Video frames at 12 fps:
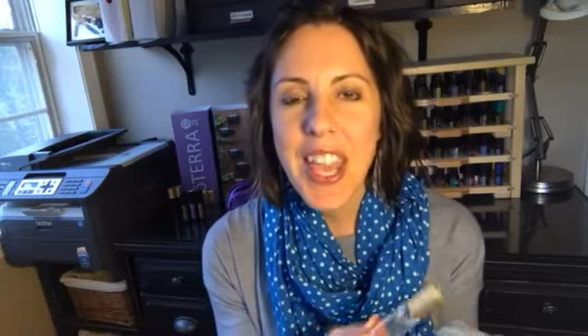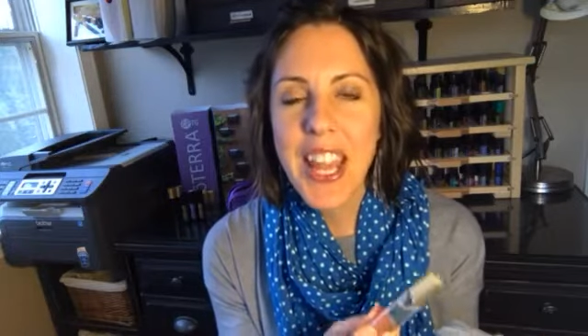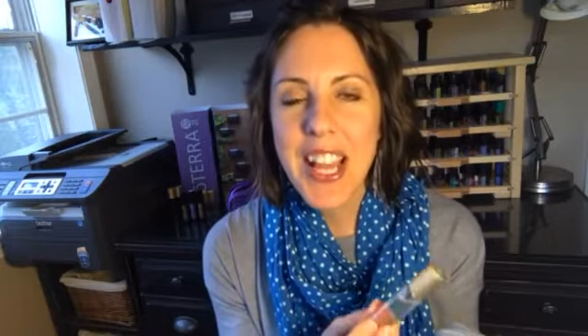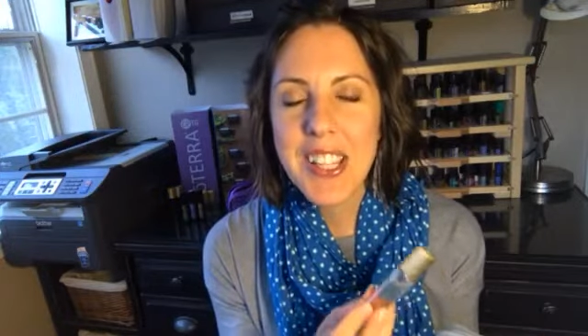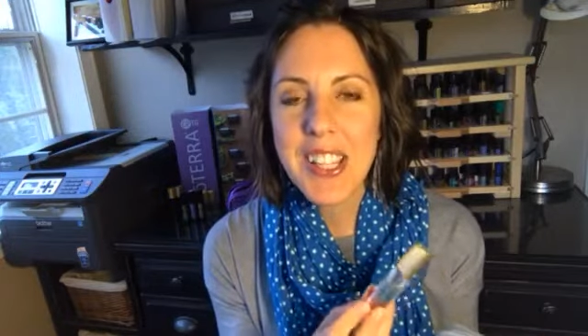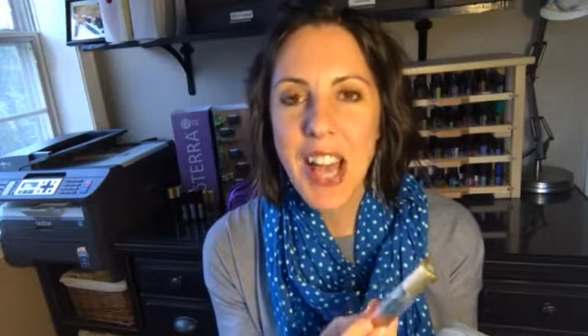It
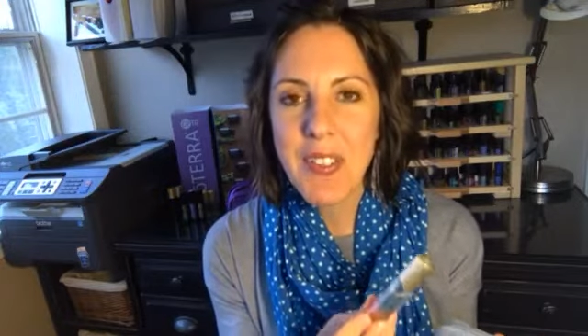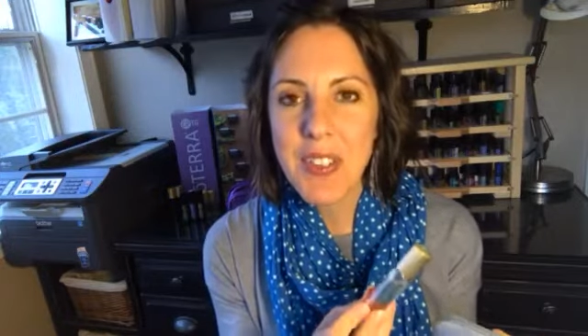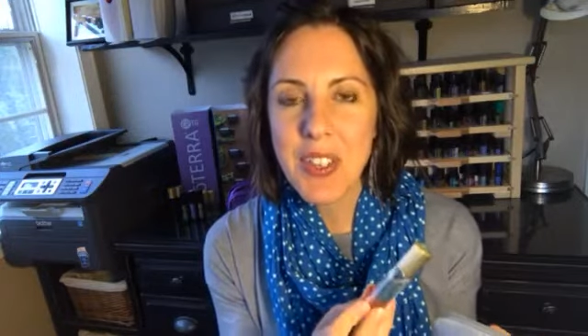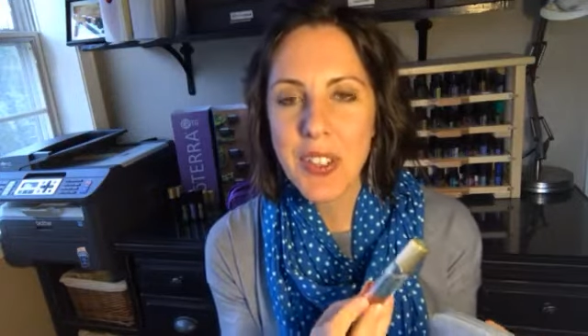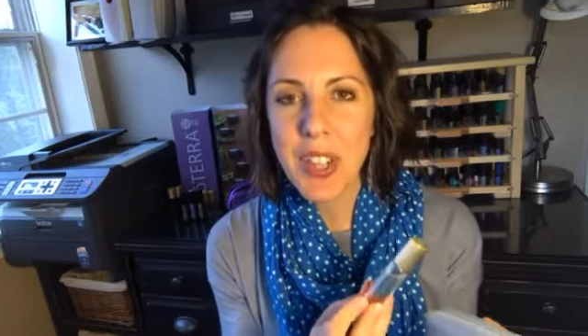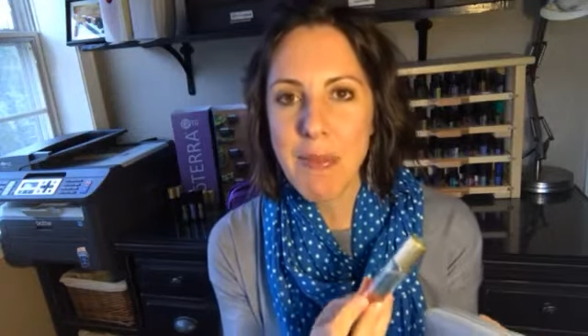has
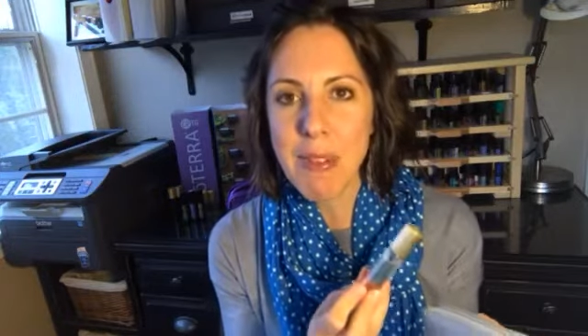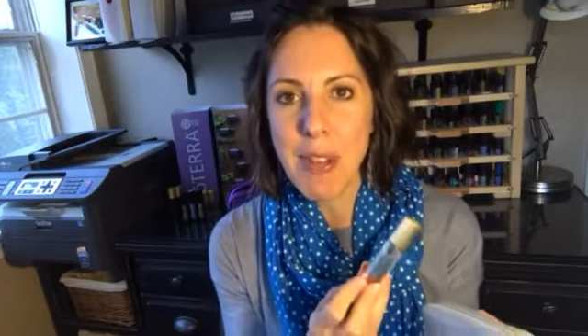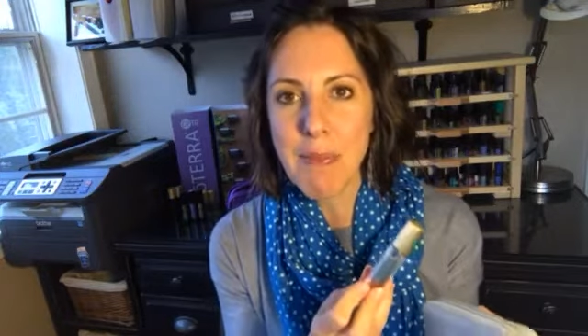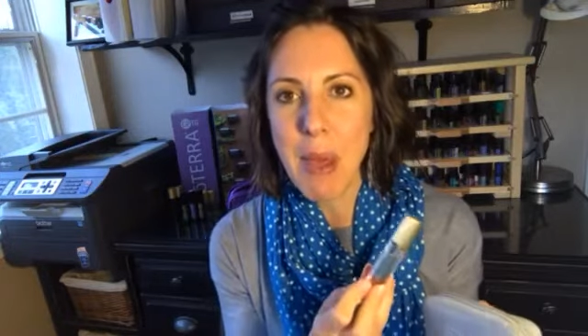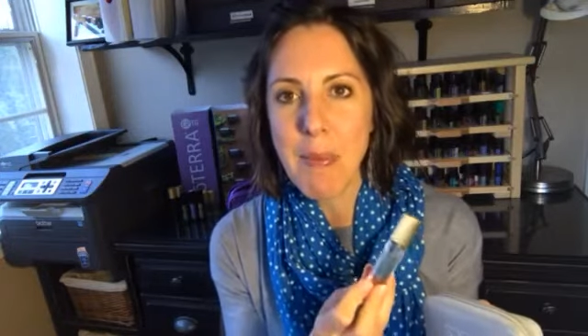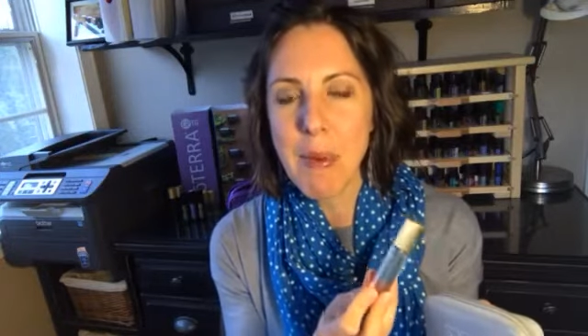lavender, lemon,
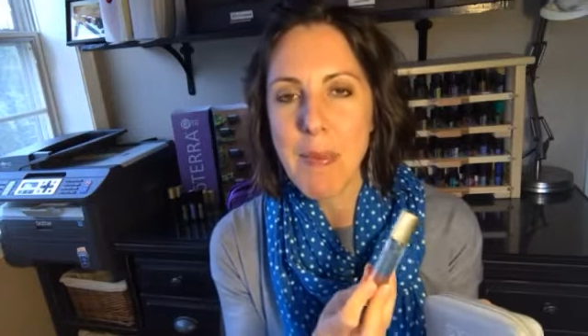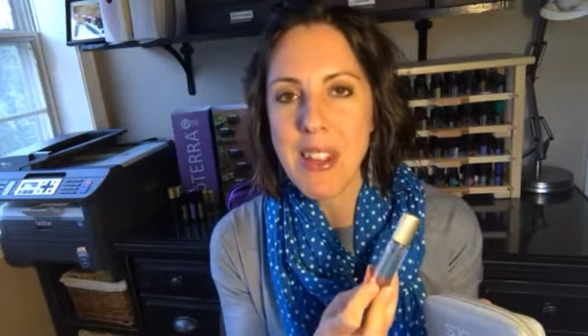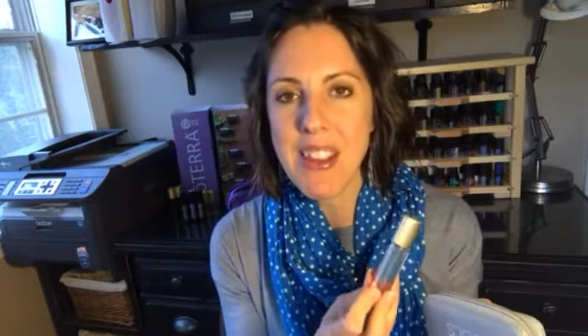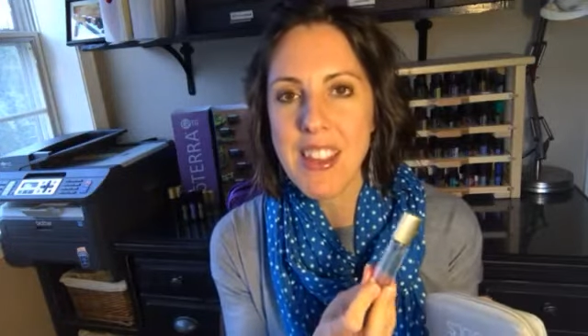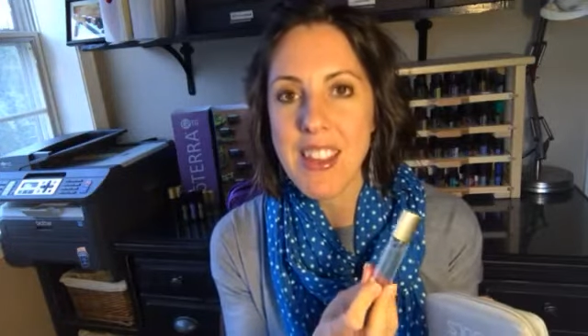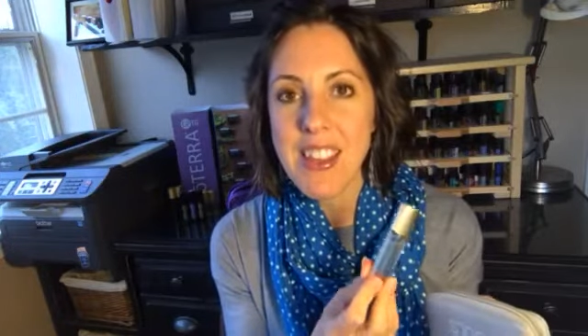and
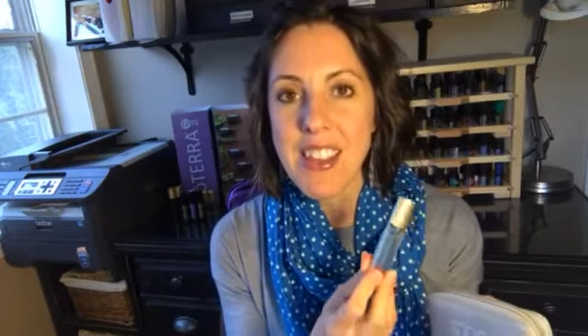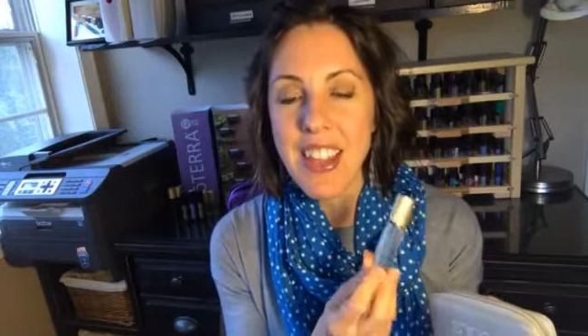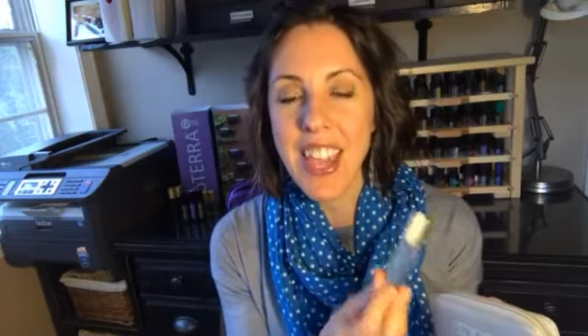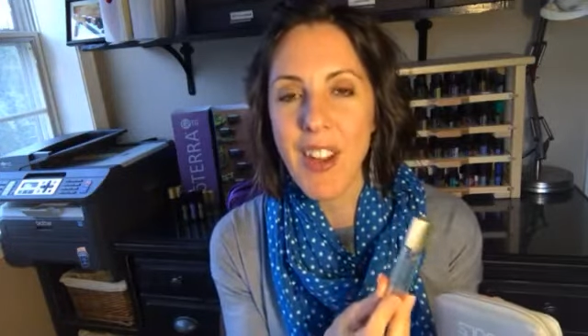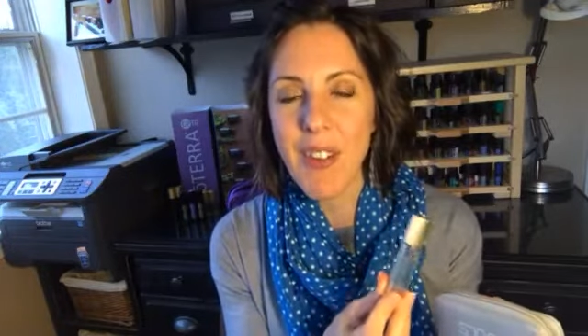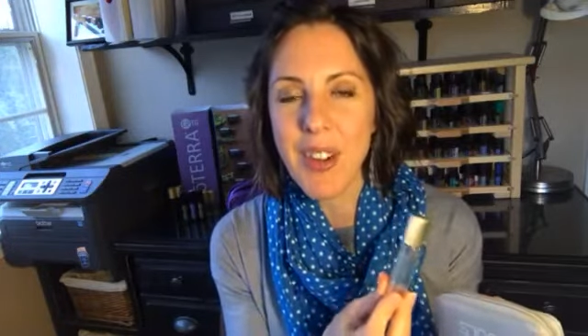peppermint in a
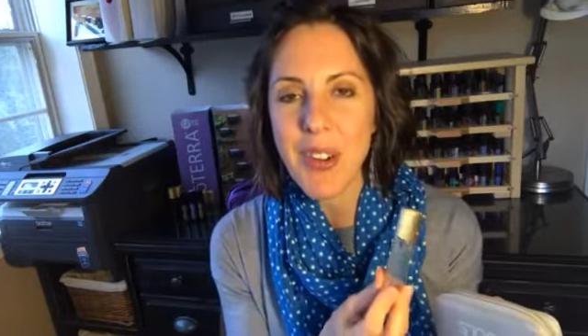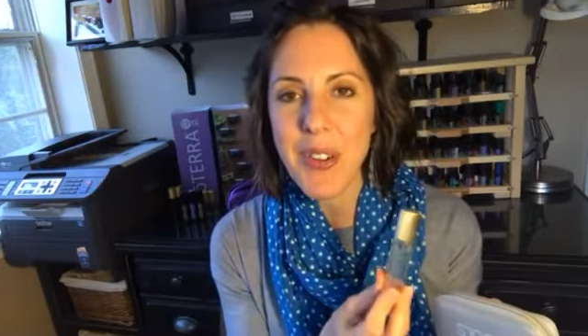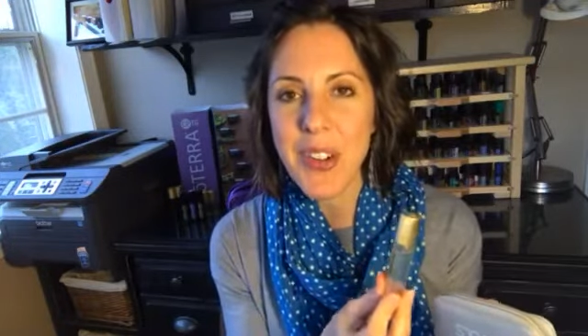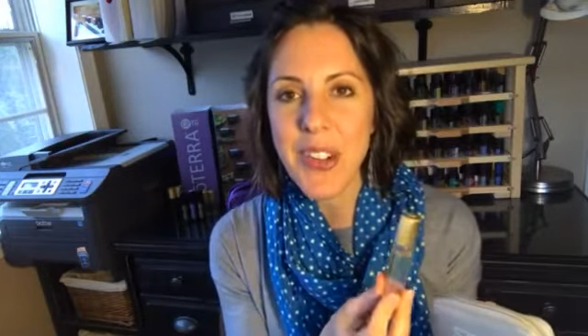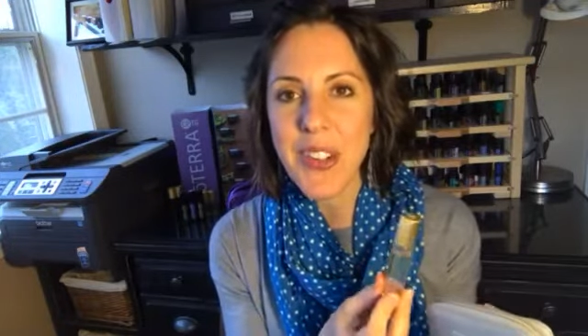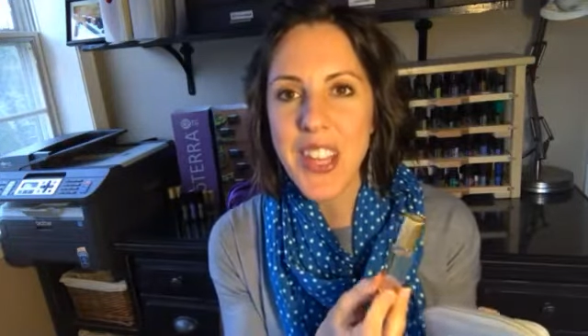carrier
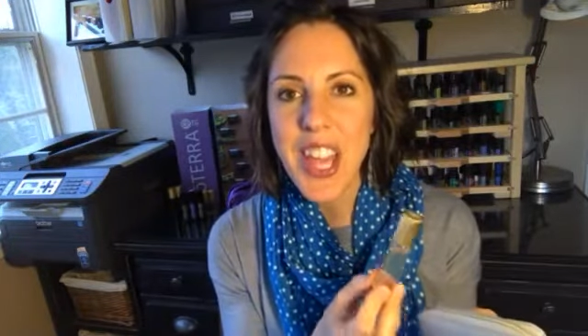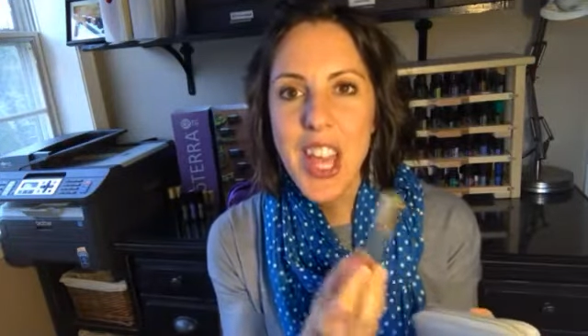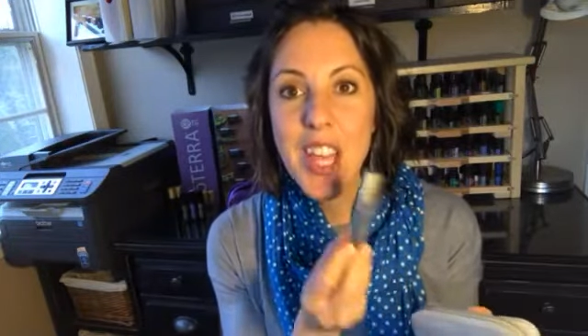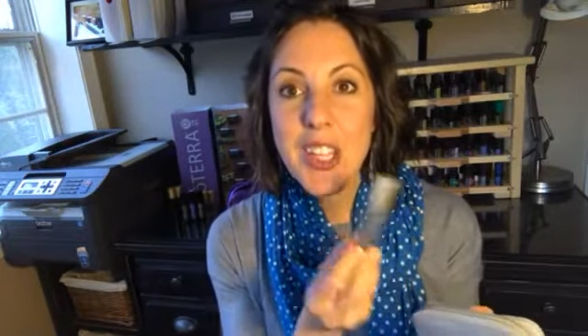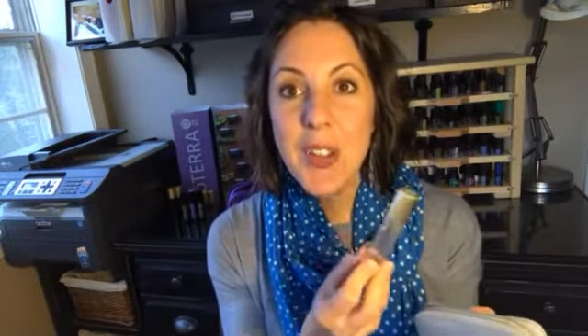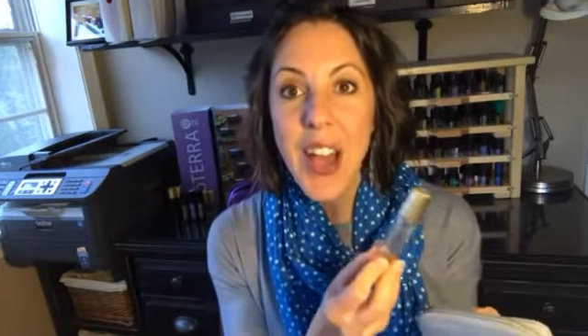oil.
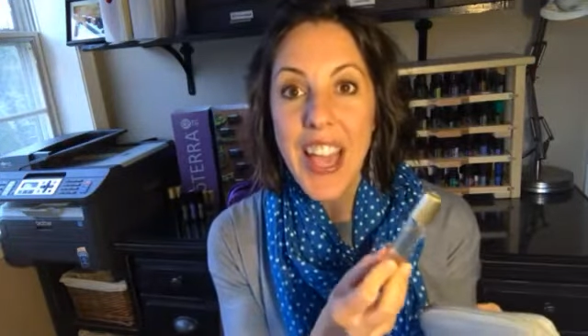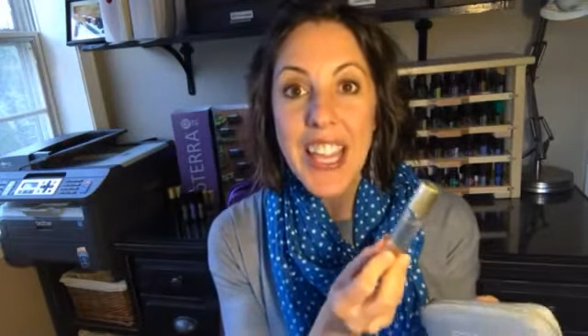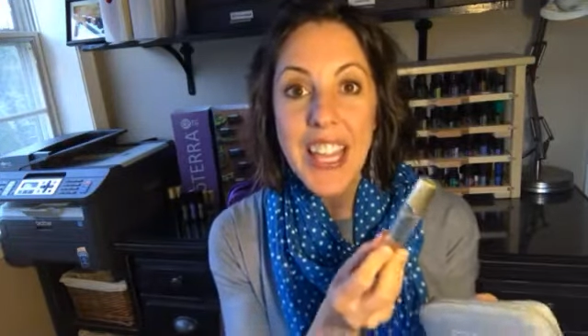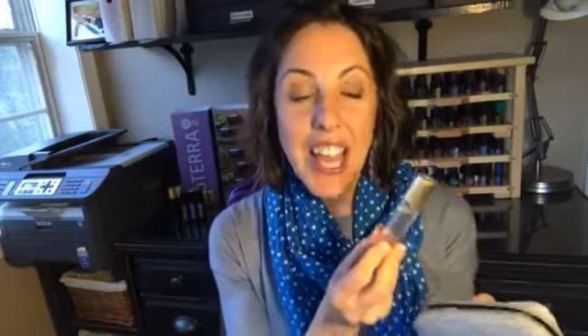So I can